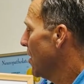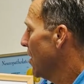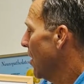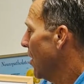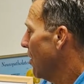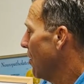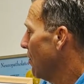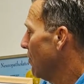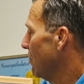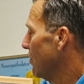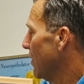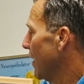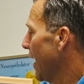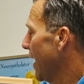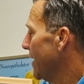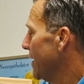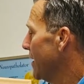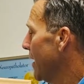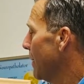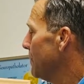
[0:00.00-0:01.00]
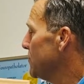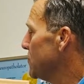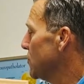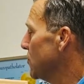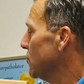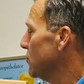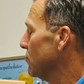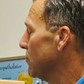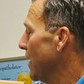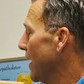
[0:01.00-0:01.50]
are lined up to
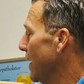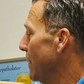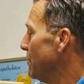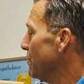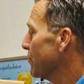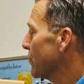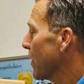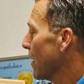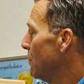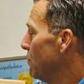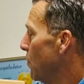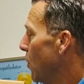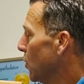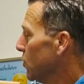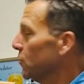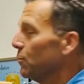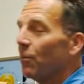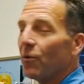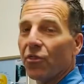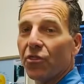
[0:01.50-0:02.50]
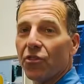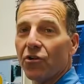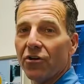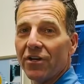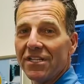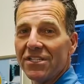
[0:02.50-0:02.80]
create multiple 30,